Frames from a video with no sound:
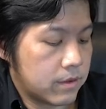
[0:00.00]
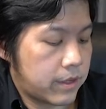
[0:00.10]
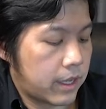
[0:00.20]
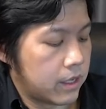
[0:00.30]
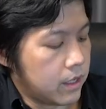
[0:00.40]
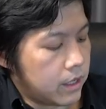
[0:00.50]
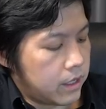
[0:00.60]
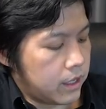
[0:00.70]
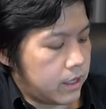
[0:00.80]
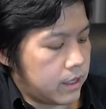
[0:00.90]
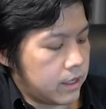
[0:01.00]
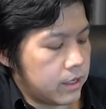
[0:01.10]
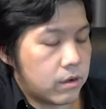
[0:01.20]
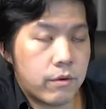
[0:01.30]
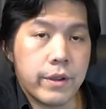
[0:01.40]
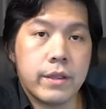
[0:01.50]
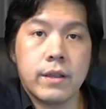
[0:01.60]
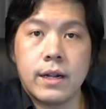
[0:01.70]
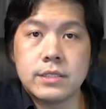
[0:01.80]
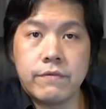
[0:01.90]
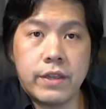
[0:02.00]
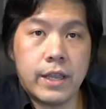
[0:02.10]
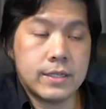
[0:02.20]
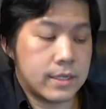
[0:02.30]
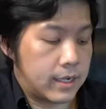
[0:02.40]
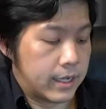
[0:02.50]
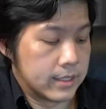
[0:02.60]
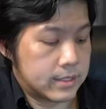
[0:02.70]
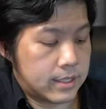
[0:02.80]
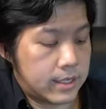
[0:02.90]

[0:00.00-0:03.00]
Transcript: Okay, in the incorrect classification case,